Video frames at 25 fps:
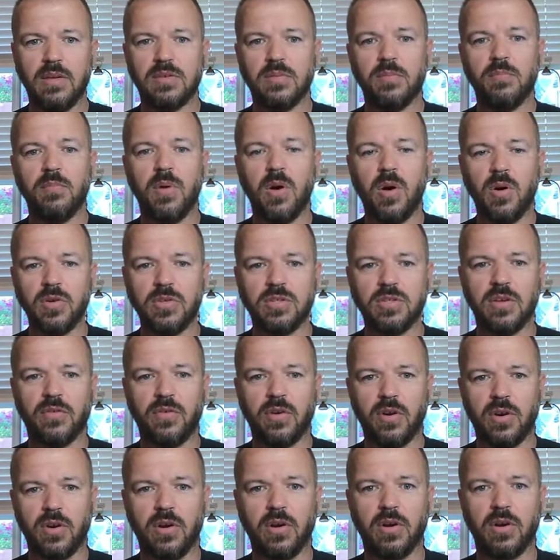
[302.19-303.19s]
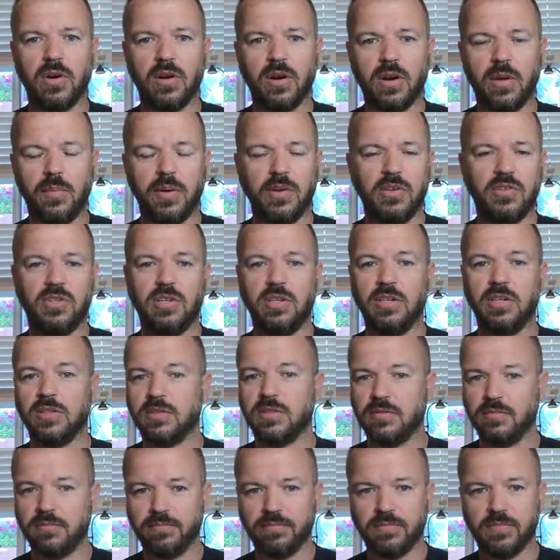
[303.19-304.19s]
Most of her, I mean,
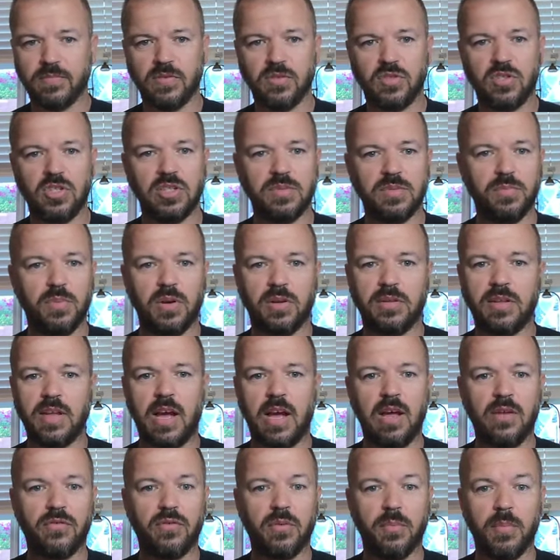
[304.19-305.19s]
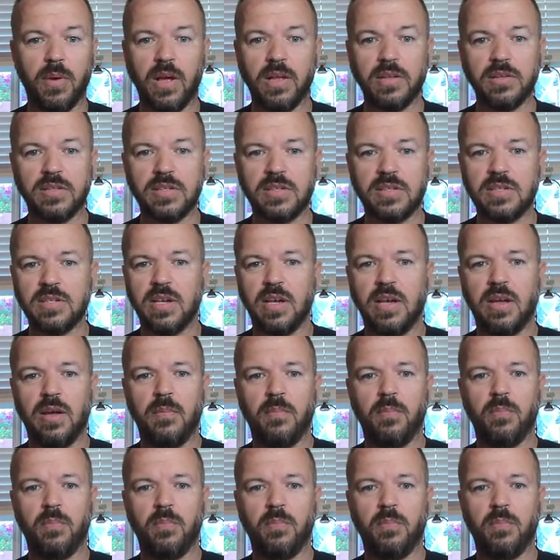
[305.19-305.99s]
she's booked out for months.